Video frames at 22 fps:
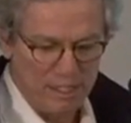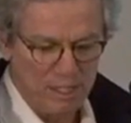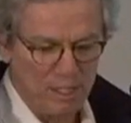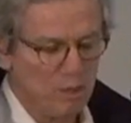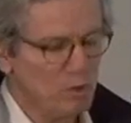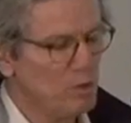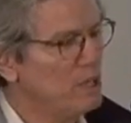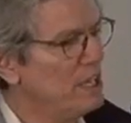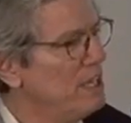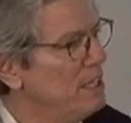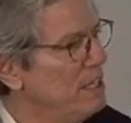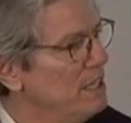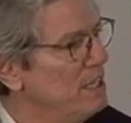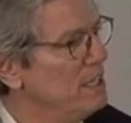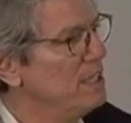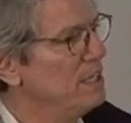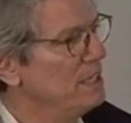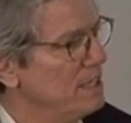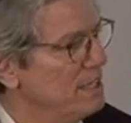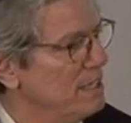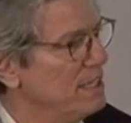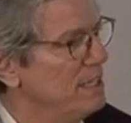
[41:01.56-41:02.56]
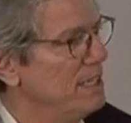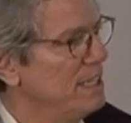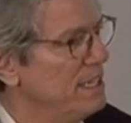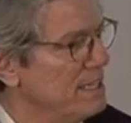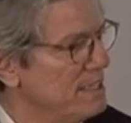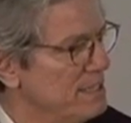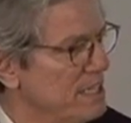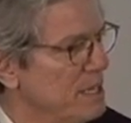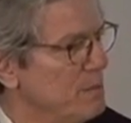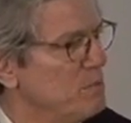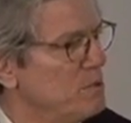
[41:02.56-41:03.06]
the low key it
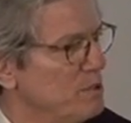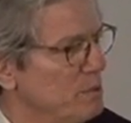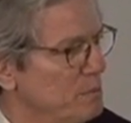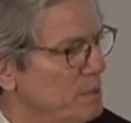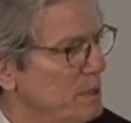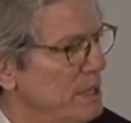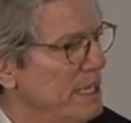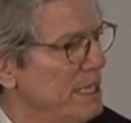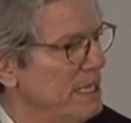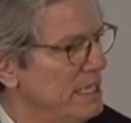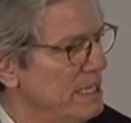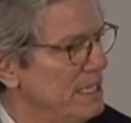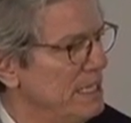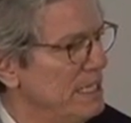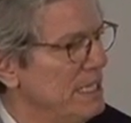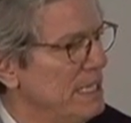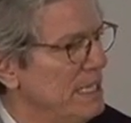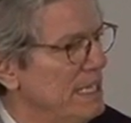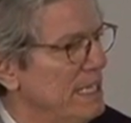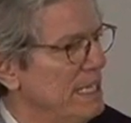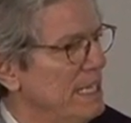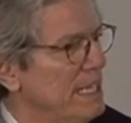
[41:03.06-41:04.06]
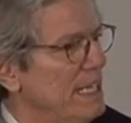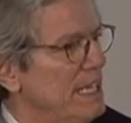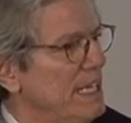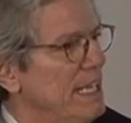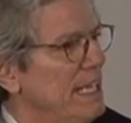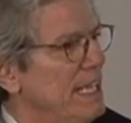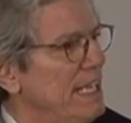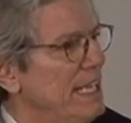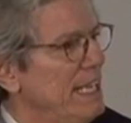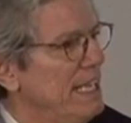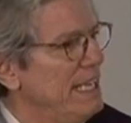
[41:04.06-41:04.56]
attempts to play,
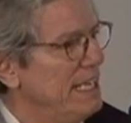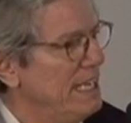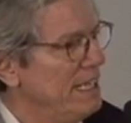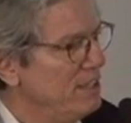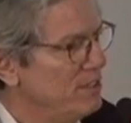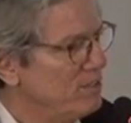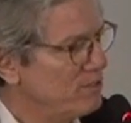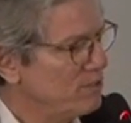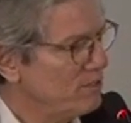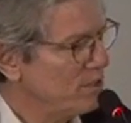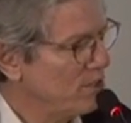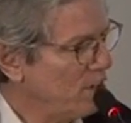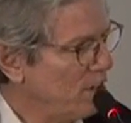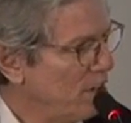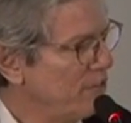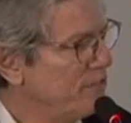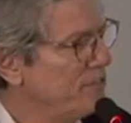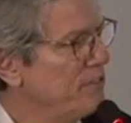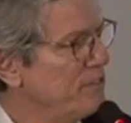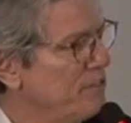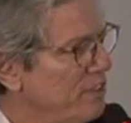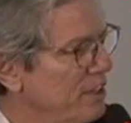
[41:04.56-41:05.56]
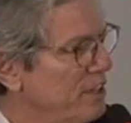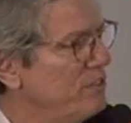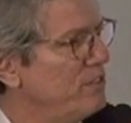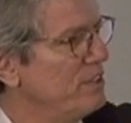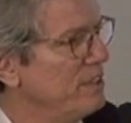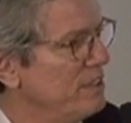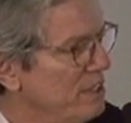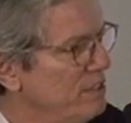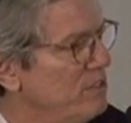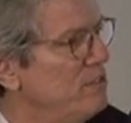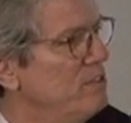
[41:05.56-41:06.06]
is often
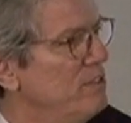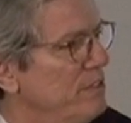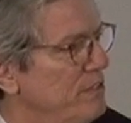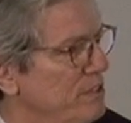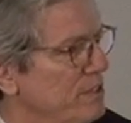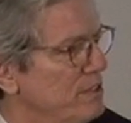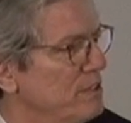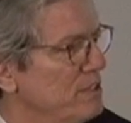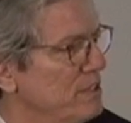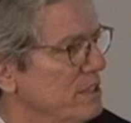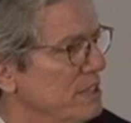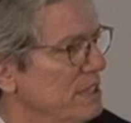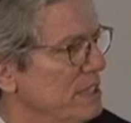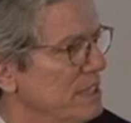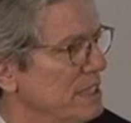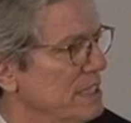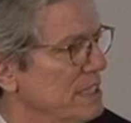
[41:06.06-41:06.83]
facing this difficulty.